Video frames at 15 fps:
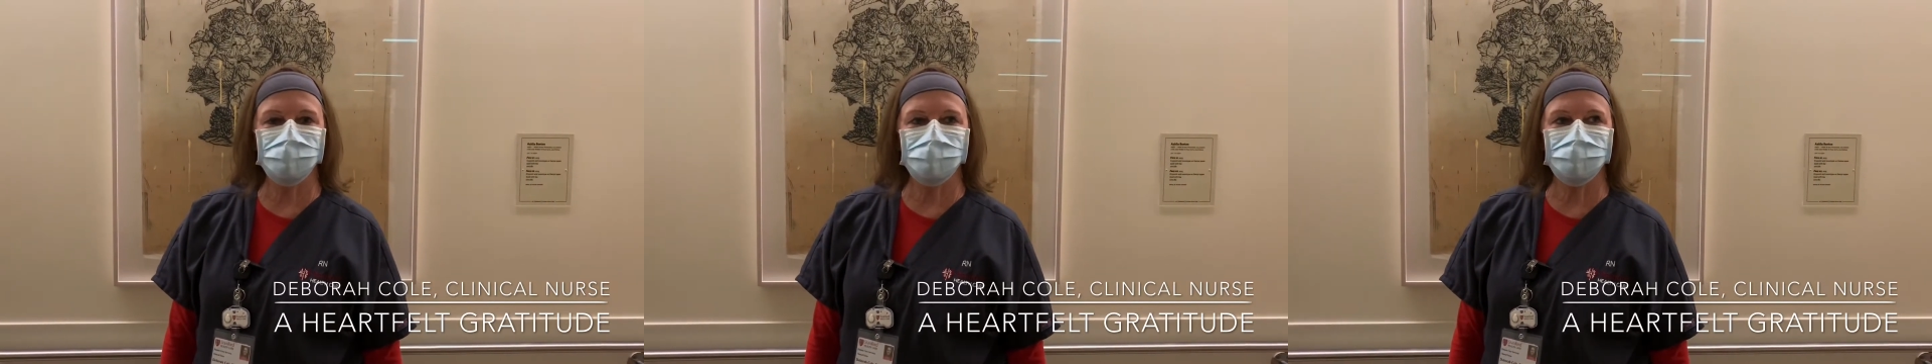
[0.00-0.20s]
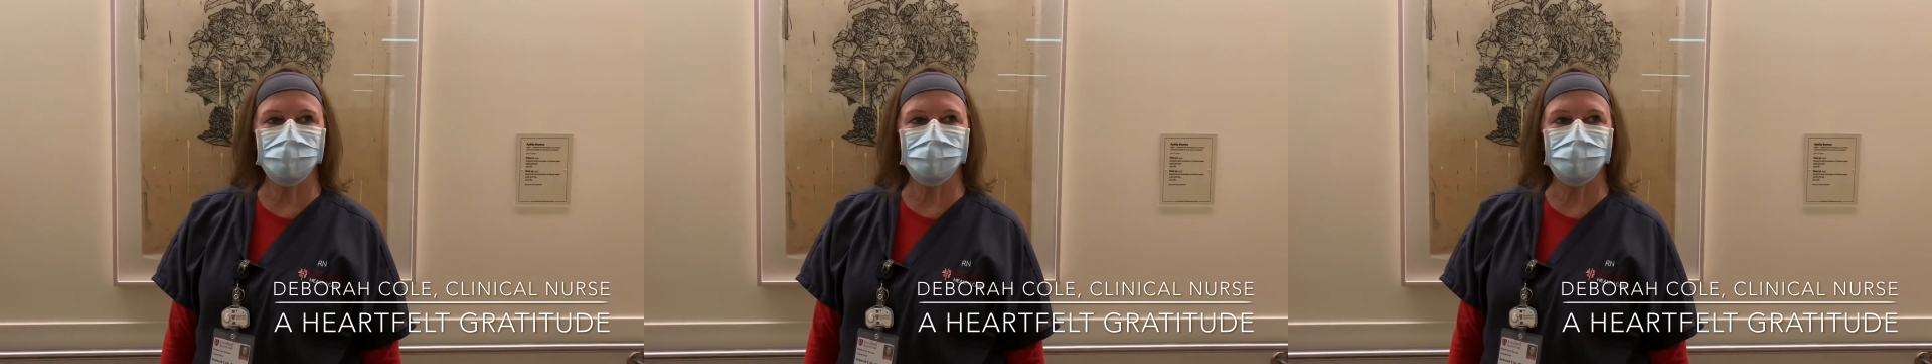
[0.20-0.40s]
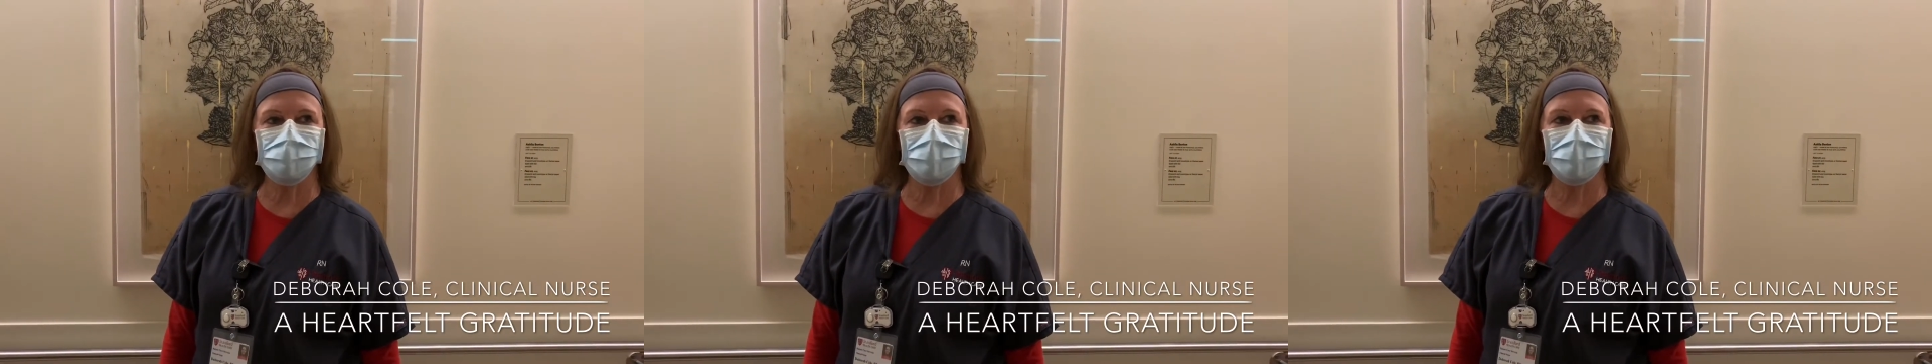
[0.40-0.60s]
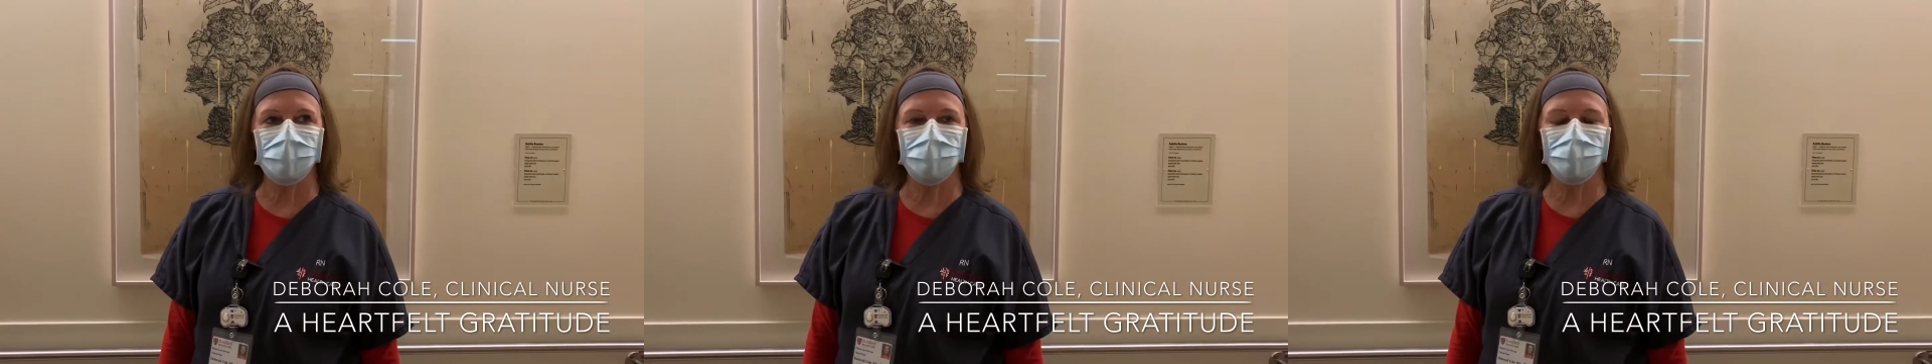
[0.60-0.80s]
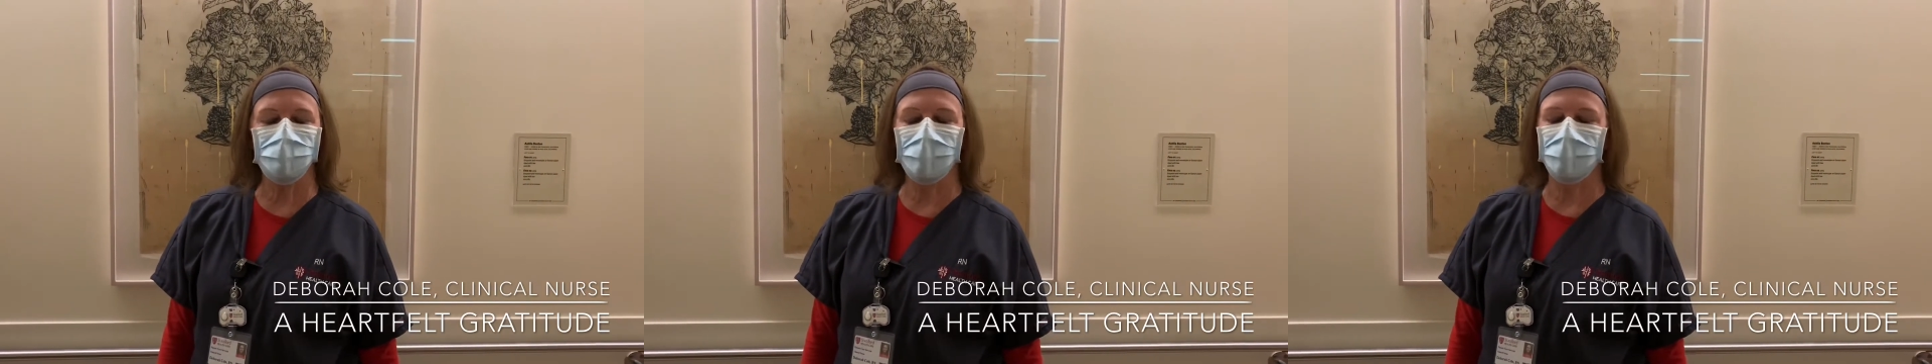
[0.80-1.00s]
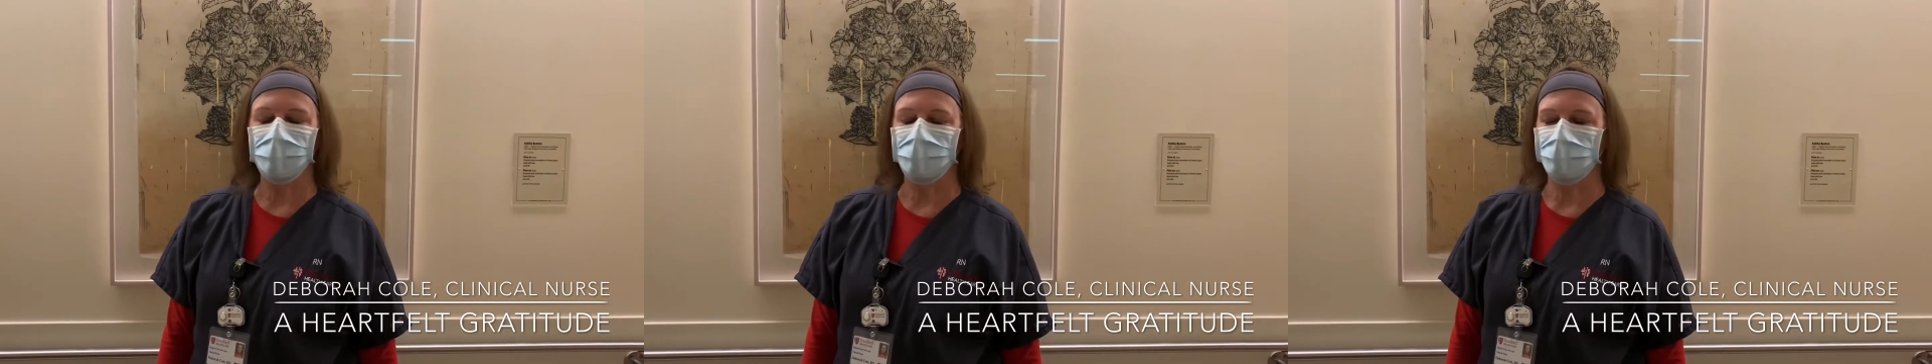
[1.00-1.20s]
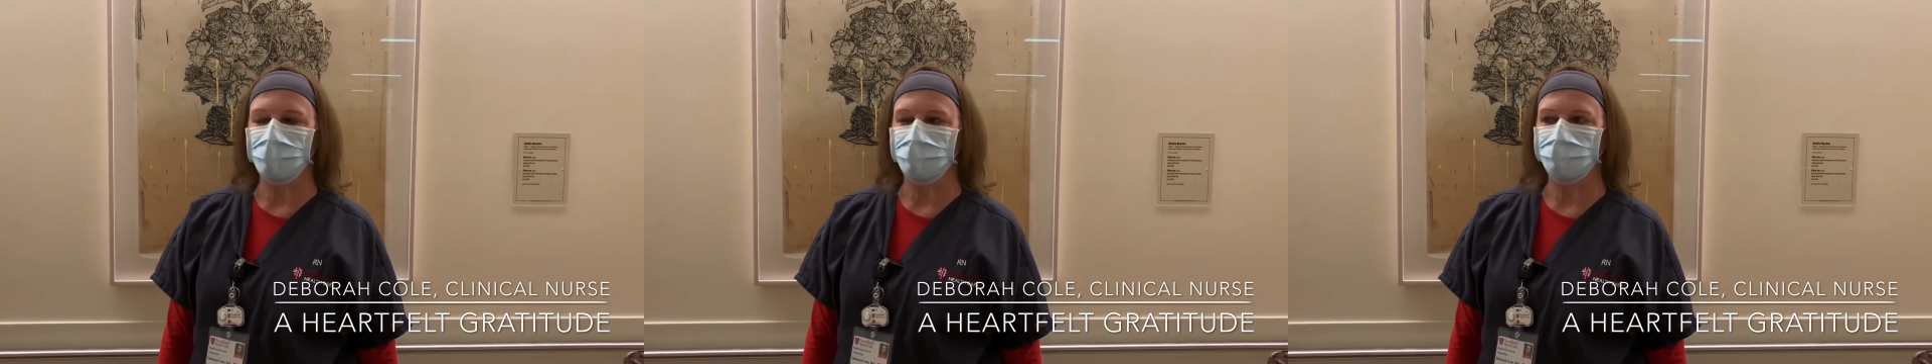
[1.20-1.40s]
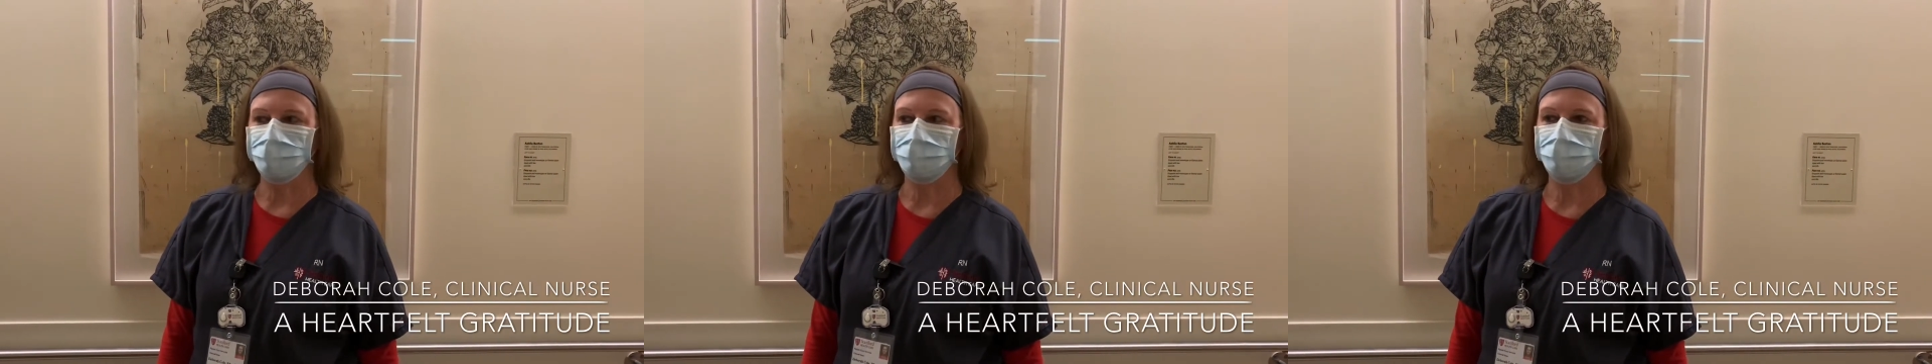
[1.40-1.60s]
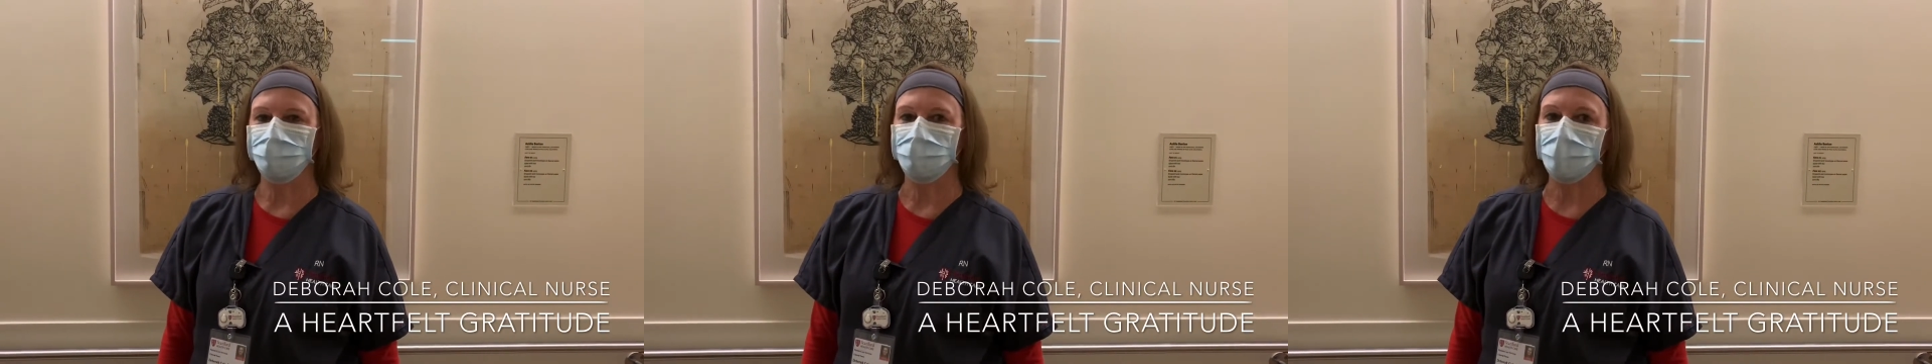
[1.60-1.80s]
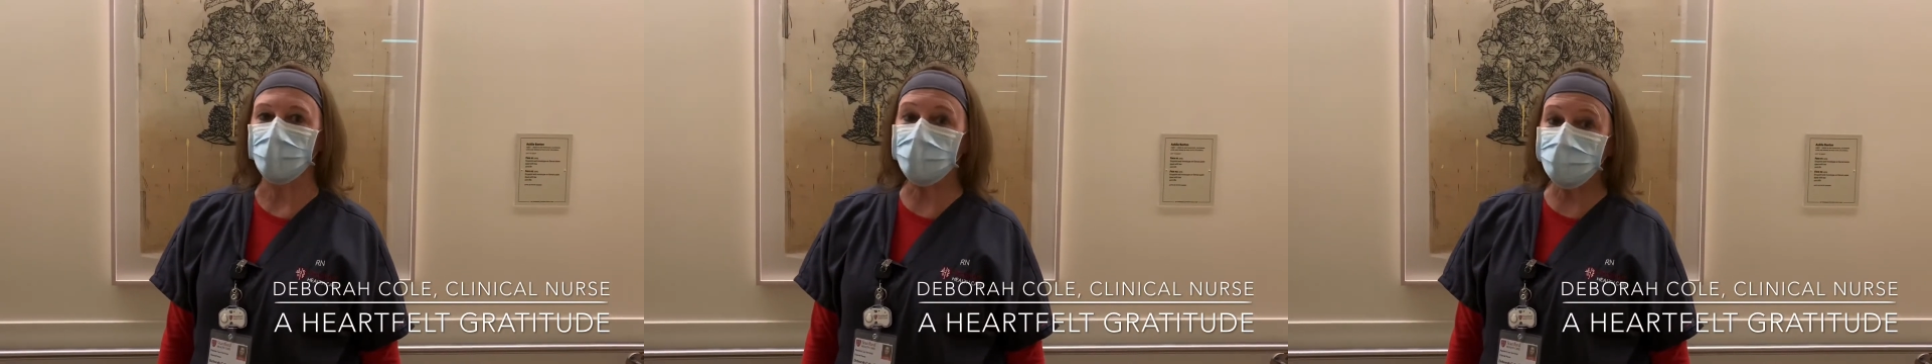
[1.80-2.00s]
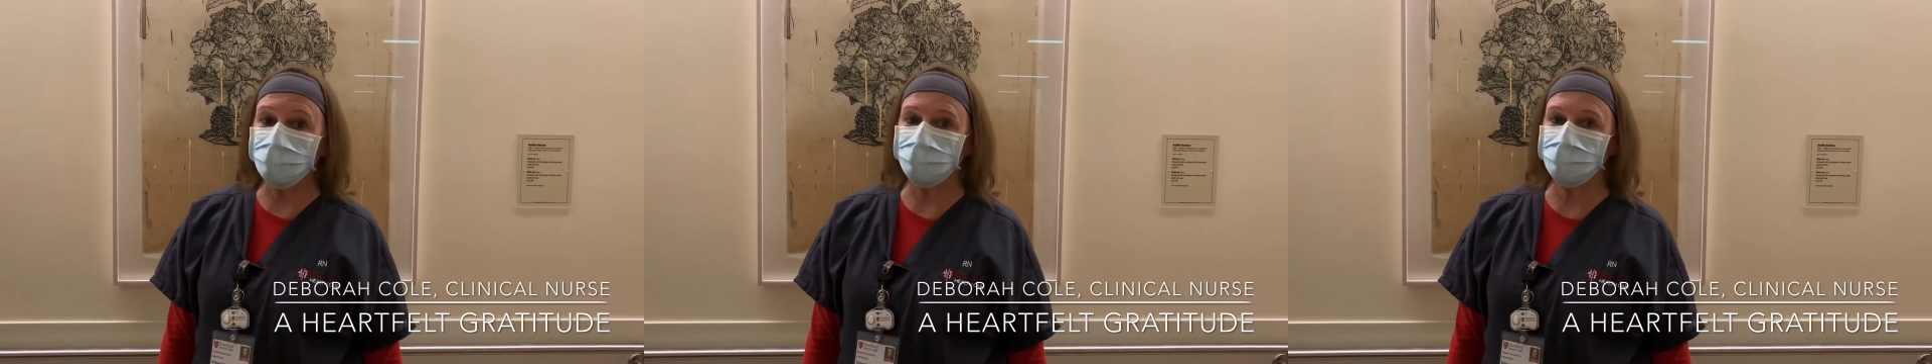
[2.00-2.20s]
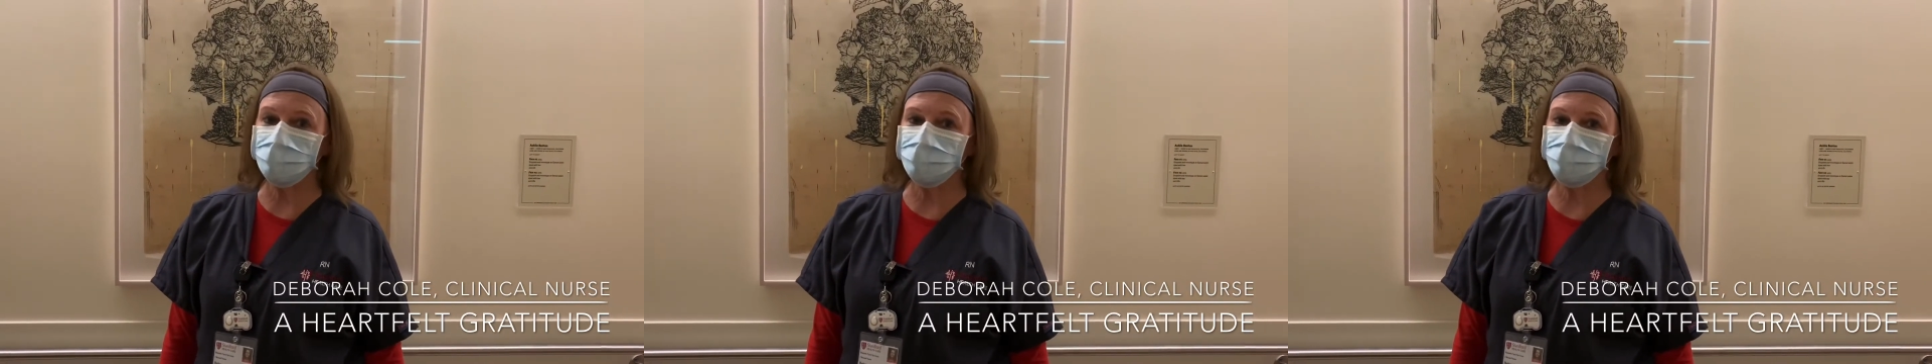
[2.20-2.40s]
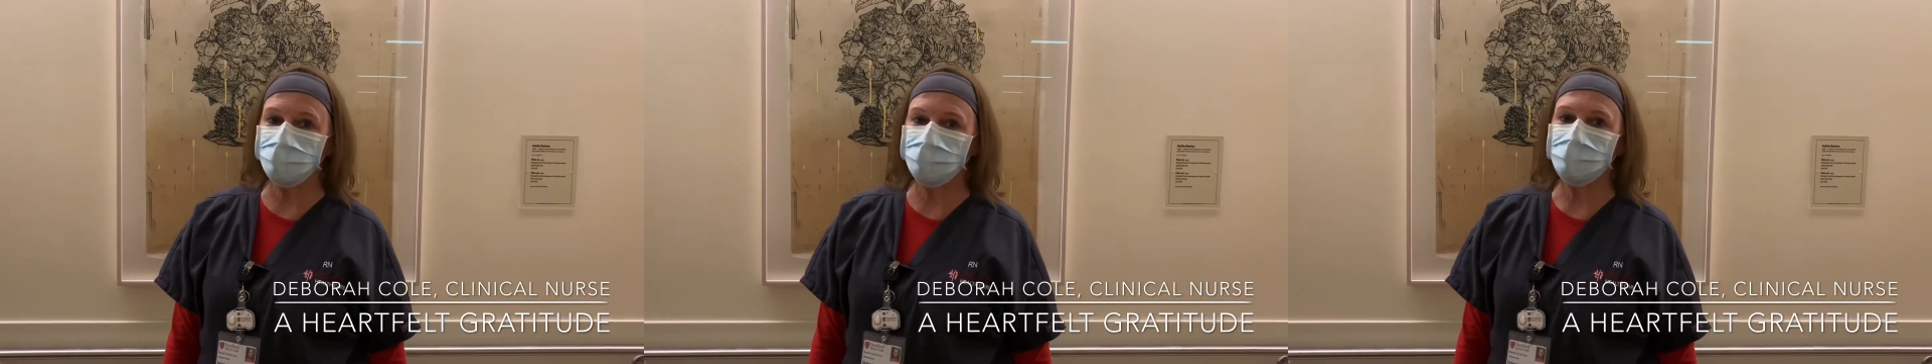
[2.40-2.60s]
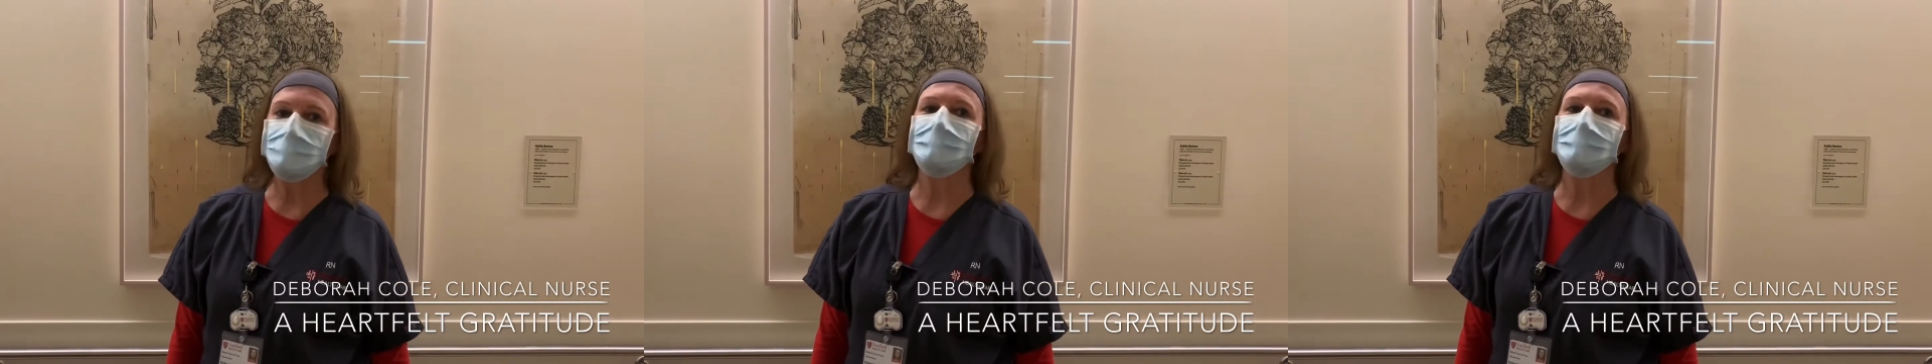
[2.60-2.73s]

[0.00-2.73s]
to say why I'm grateful